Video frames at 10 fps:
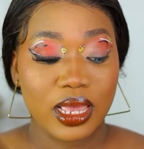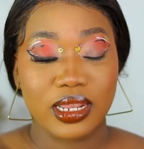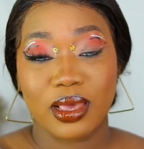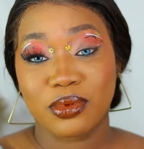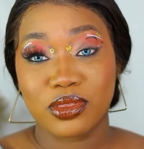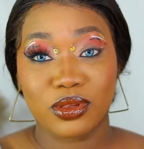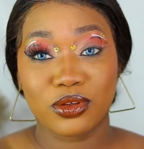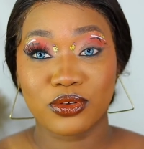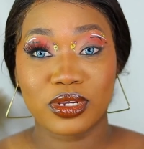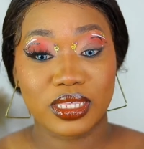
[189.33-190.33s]
I'm just gonna
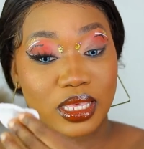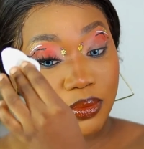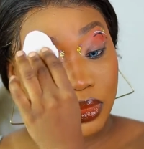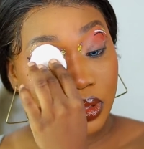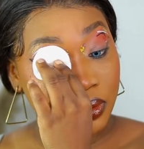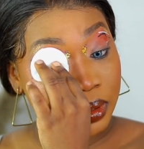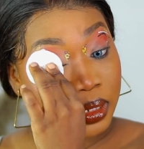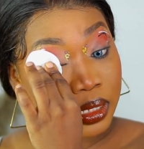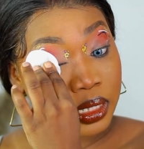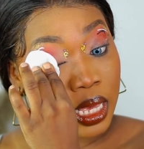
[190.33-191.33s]
do the same thing for
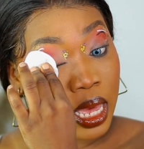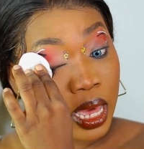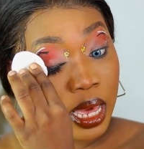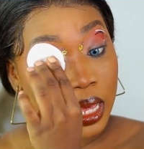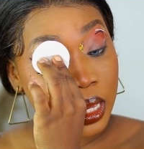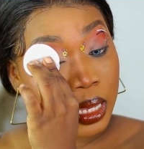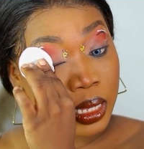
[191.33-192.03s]
this eye.